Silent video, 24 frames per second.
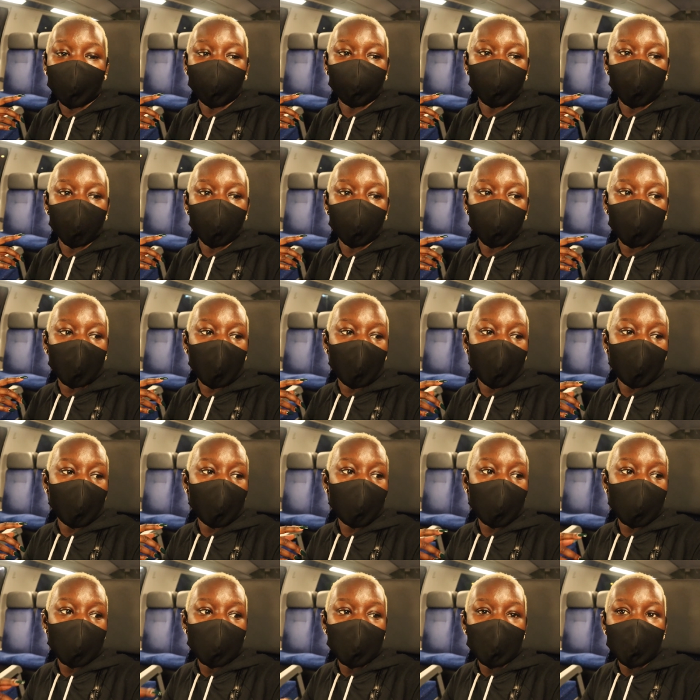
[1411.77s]
of the
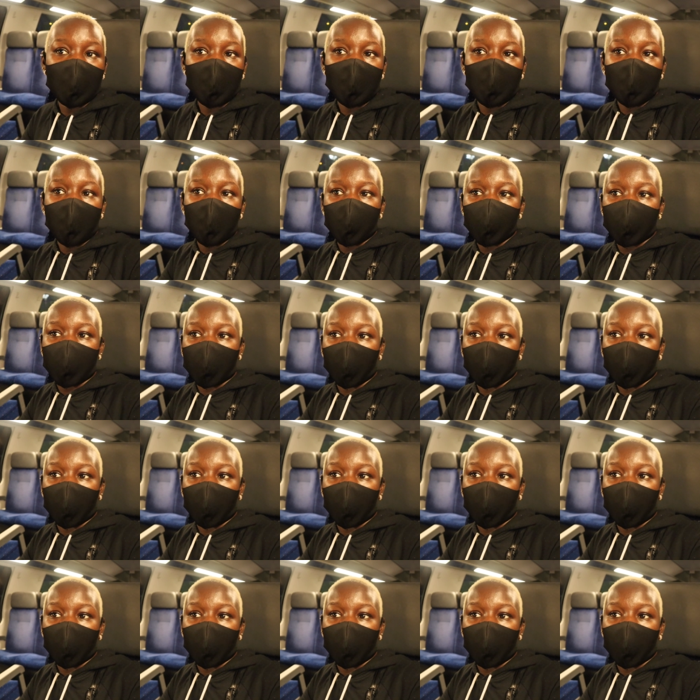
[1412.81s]
UK.